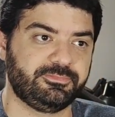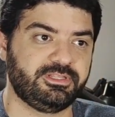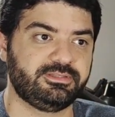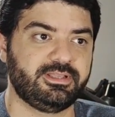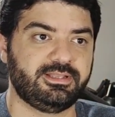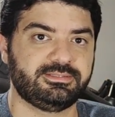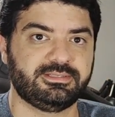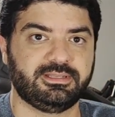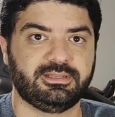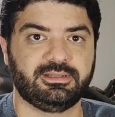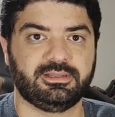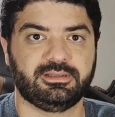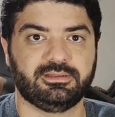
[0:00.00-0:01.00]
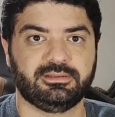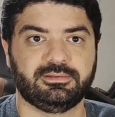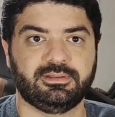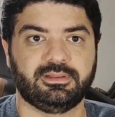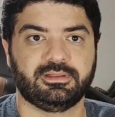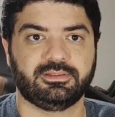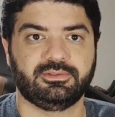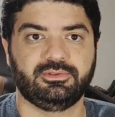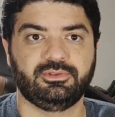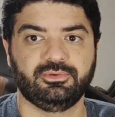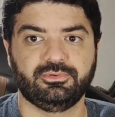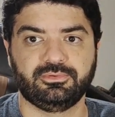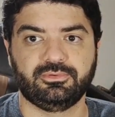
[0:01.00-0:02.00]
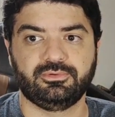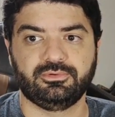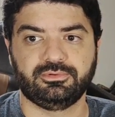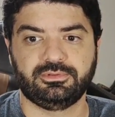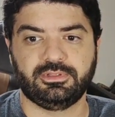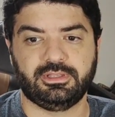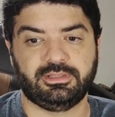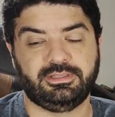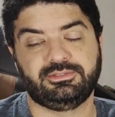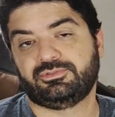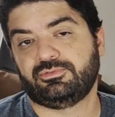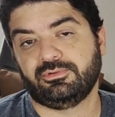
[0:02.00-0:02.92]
it has a good